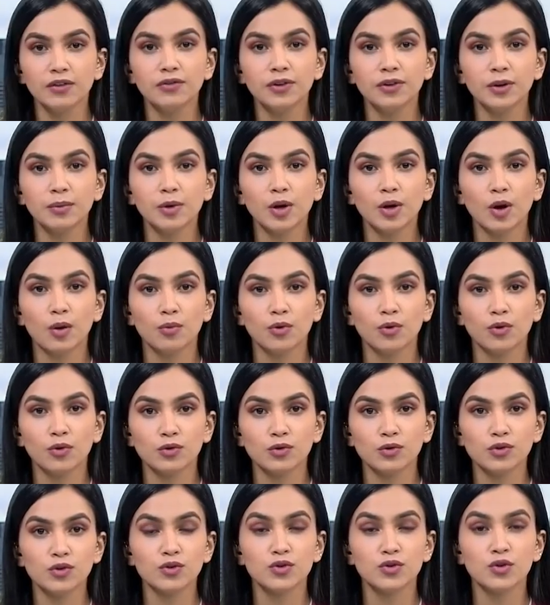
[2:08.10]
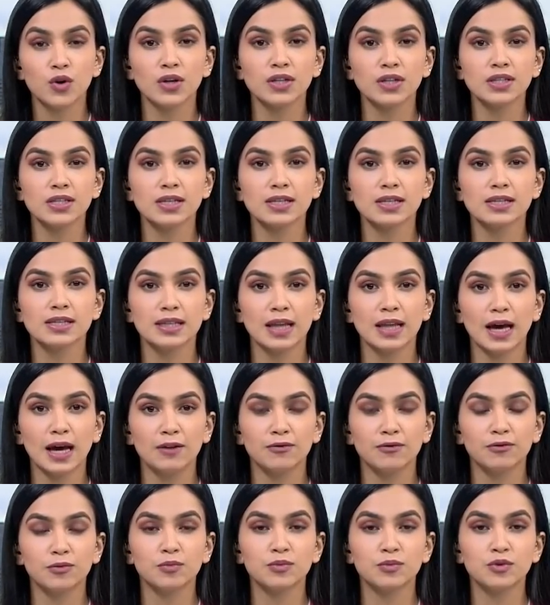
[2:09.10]
Phoebe Amoroso joins us live
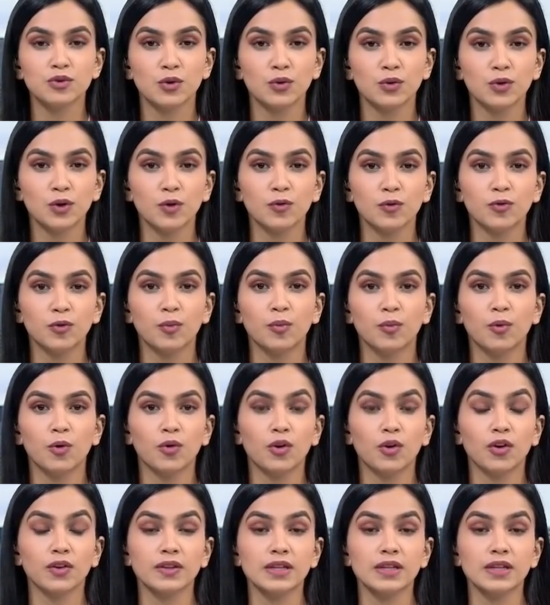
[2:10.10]
from Tokyo for more on